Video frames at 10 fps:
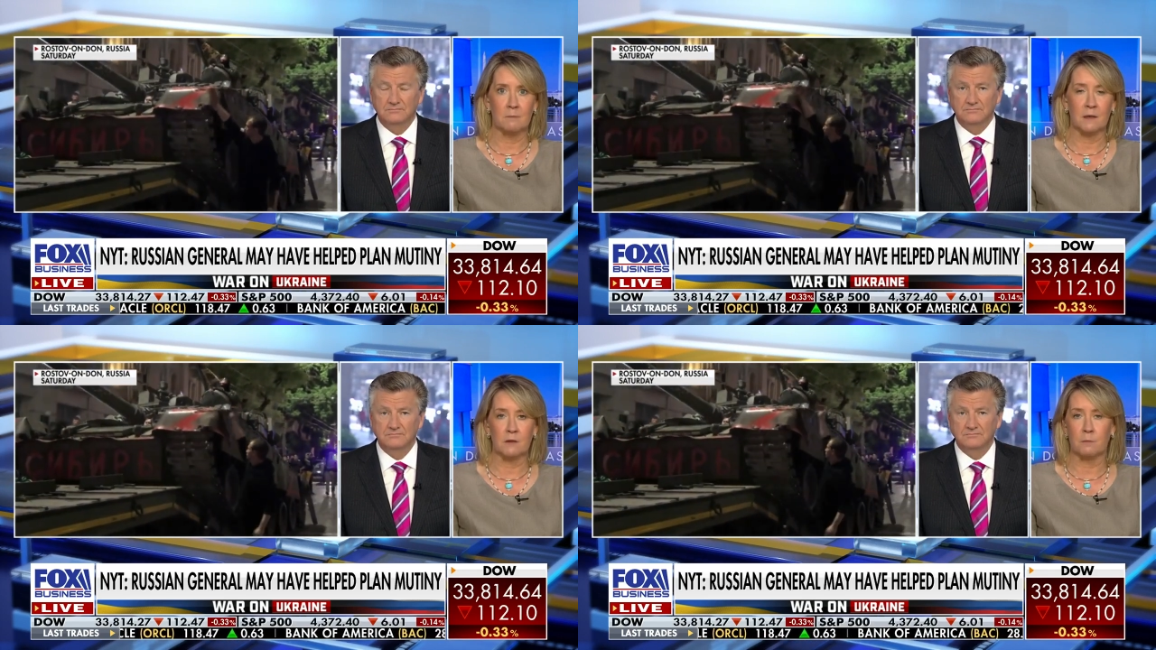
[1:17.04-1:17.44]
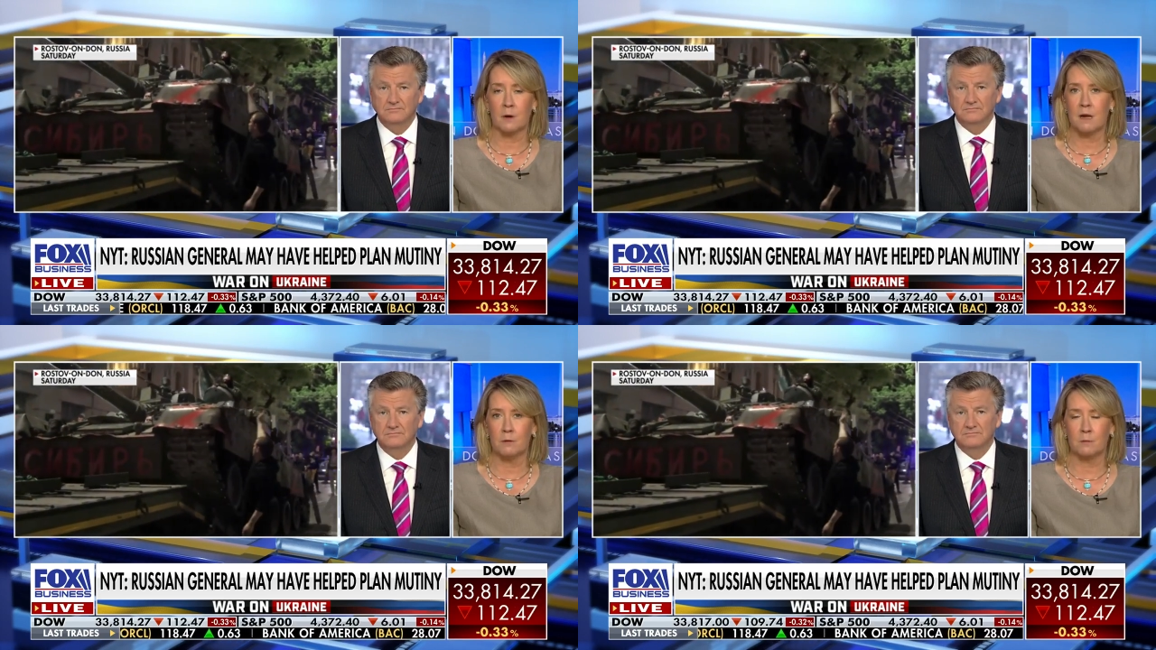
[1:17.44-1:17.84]
Speaker 1: But the
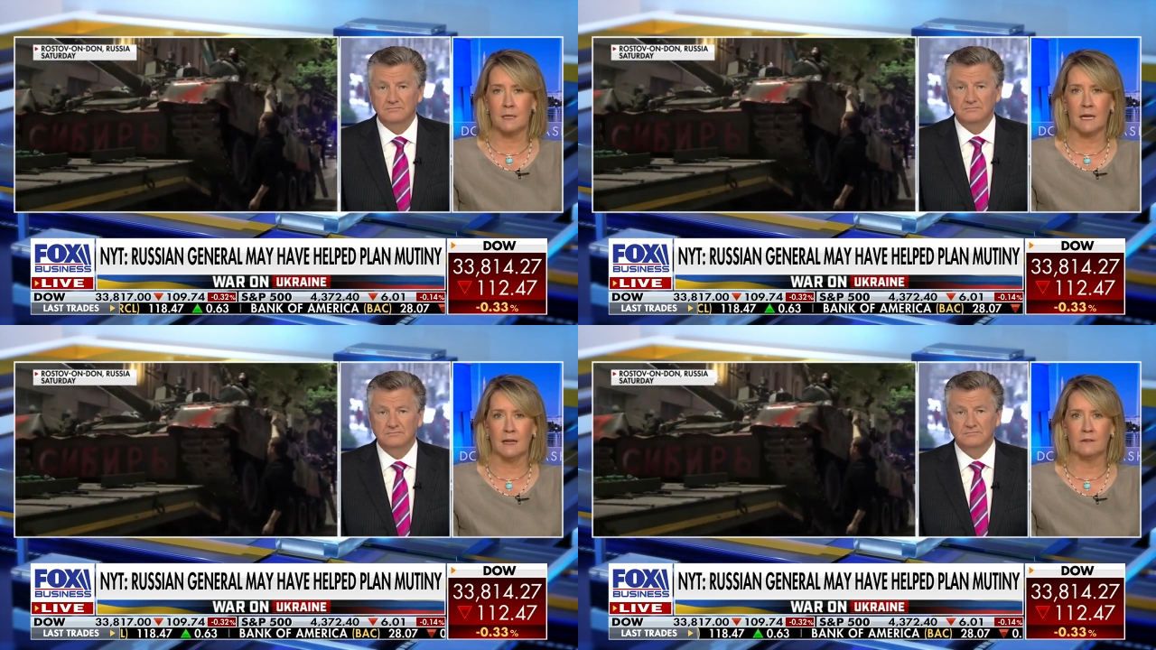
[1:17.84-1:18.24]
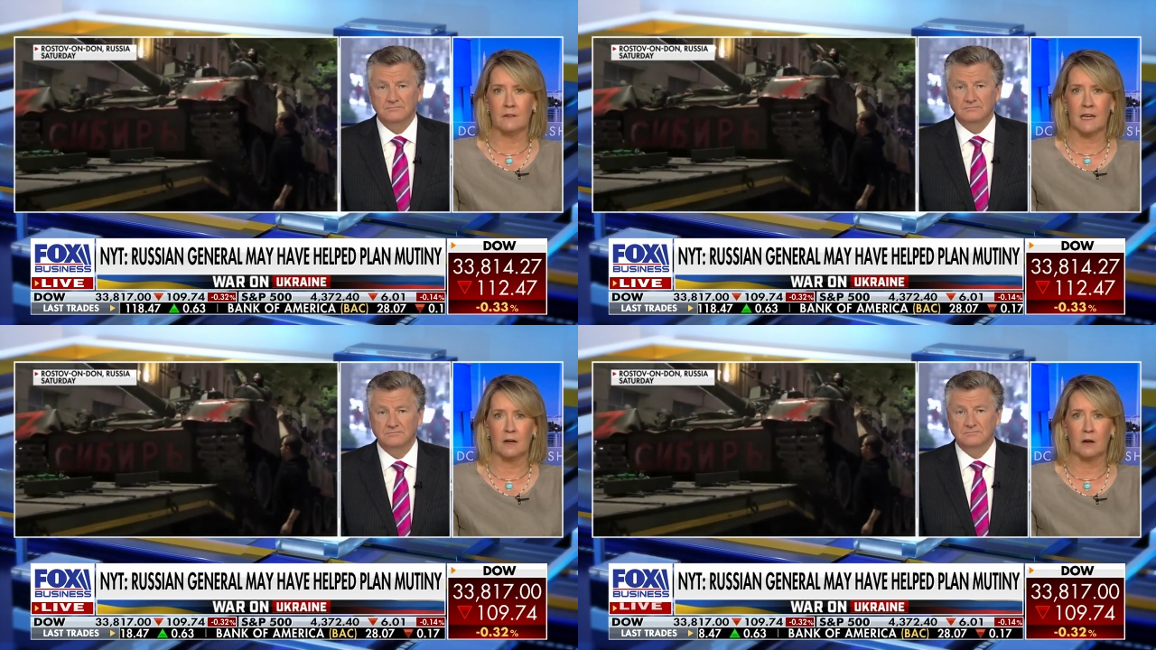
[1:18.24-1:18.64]
problem he
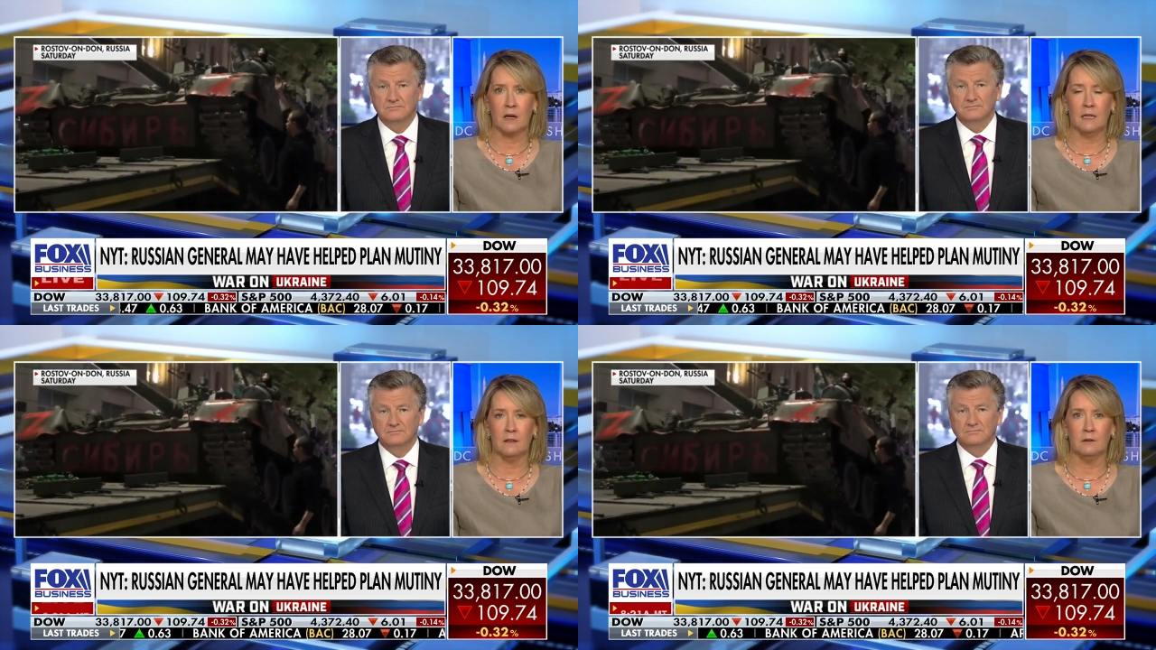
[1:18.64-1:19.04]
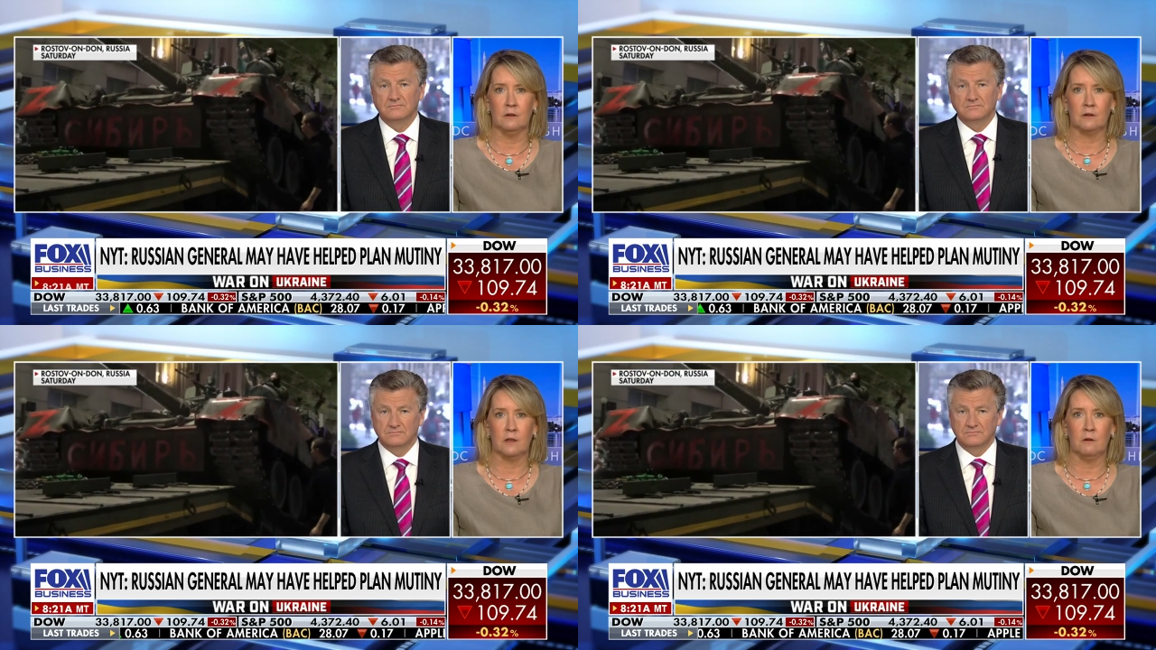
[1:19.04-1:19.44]
has there is,